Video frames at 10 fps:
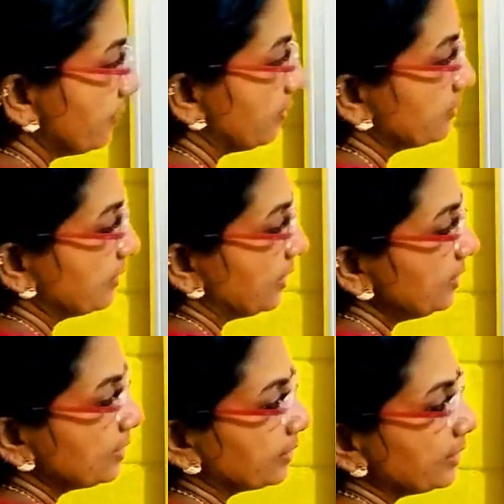that
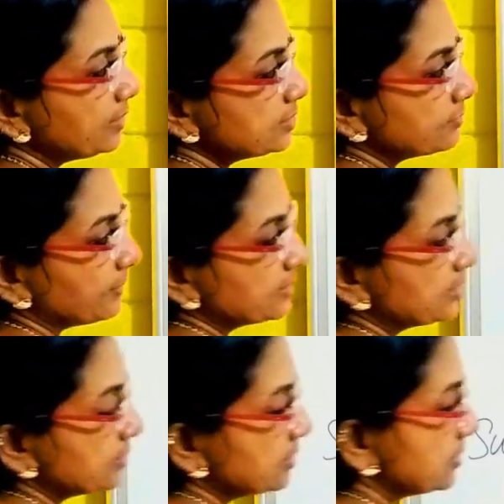king's
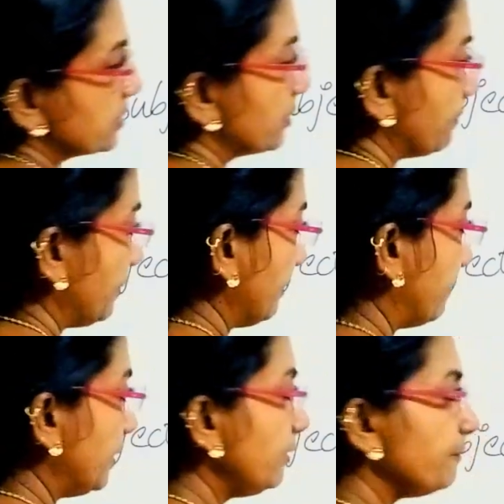messages to the people,
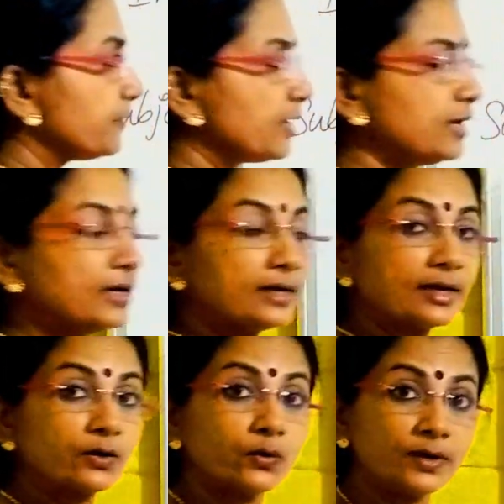
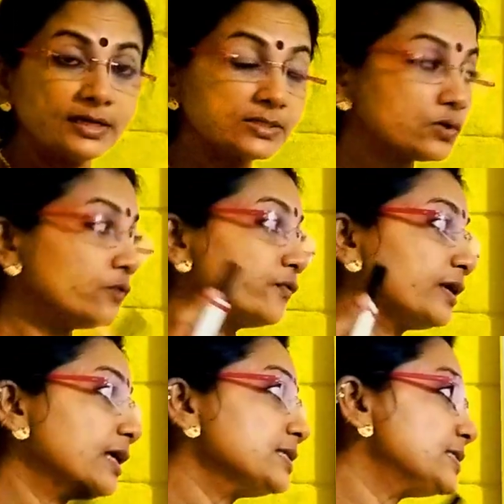recordings of
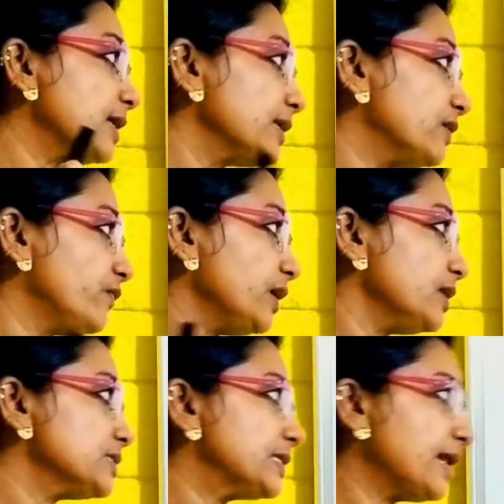kings and queens'
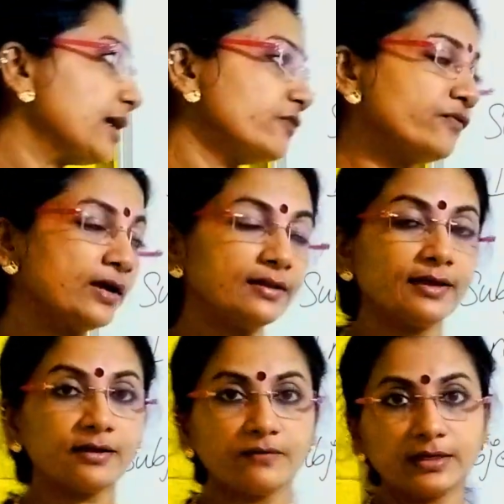life and their
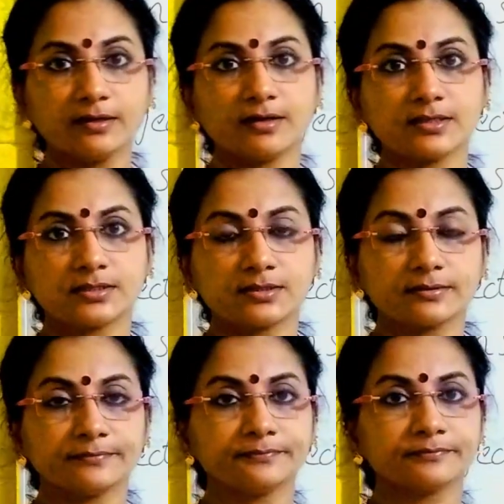victories.
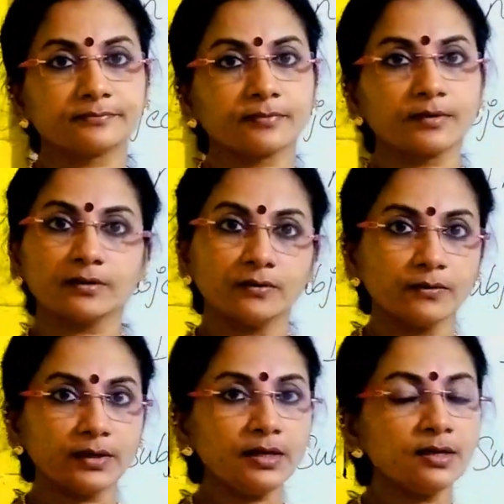Okay,
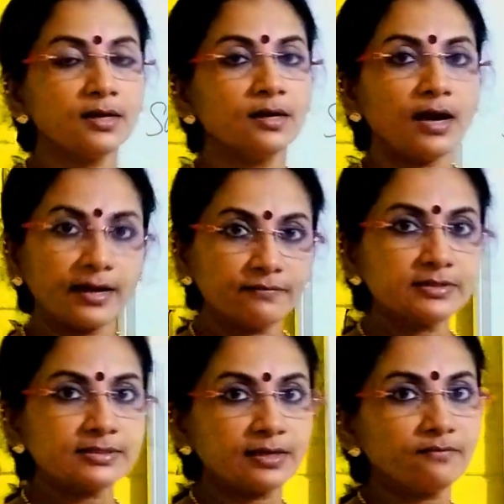I will
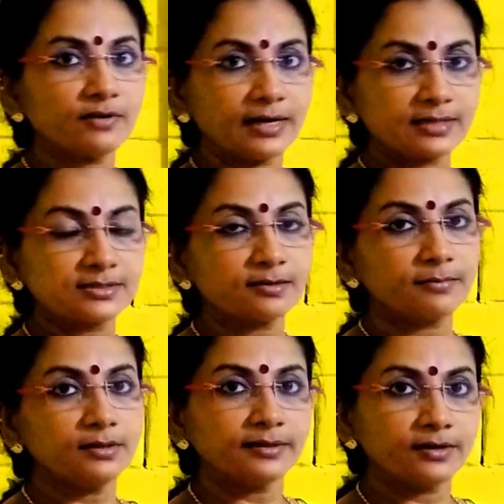say one example,
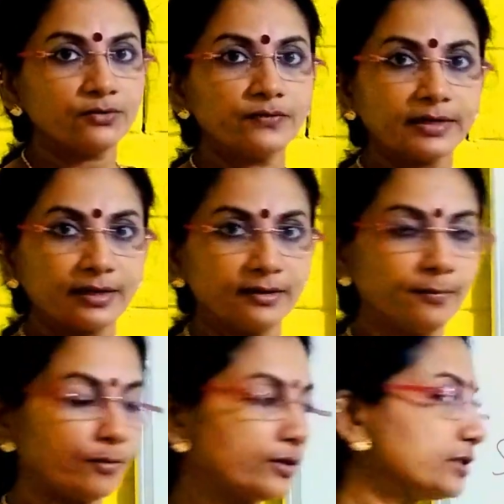then you will get the
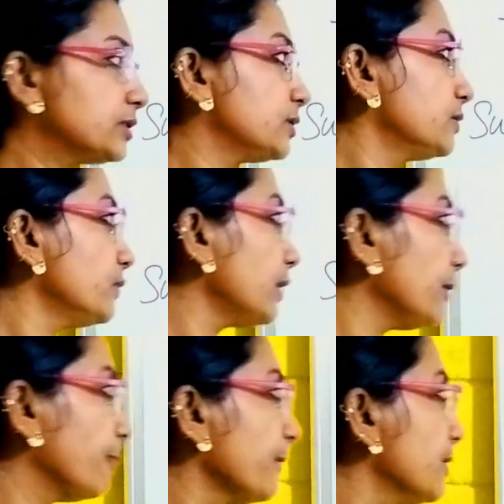point. Okay,
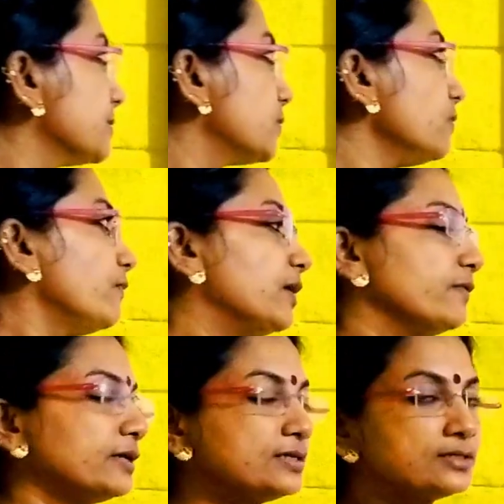so what were
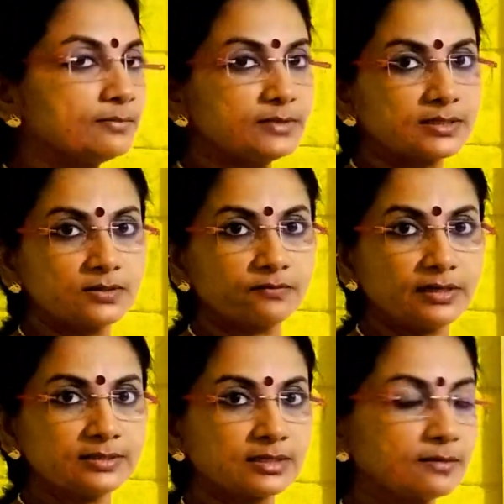the subjects of the
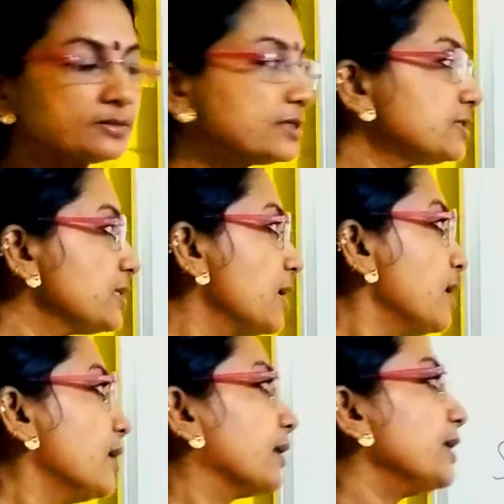inscriptions?
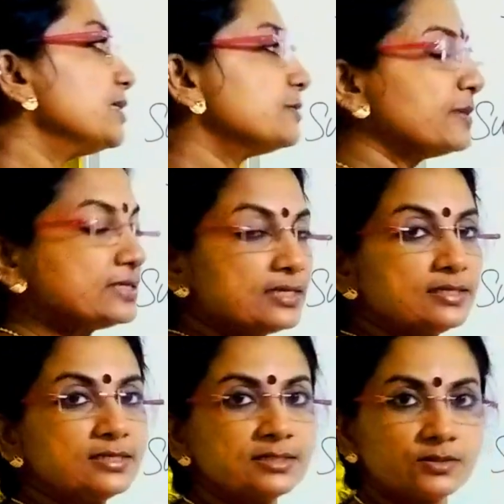King's
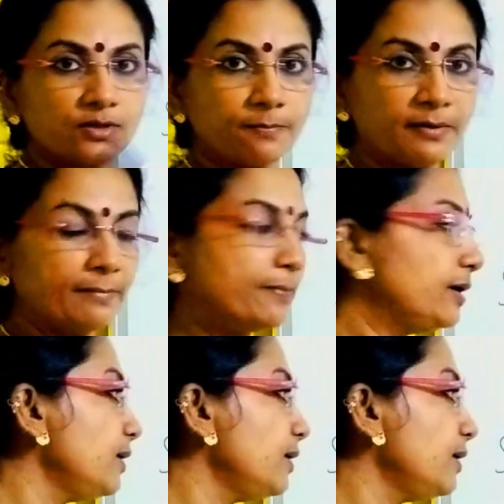messages to the people,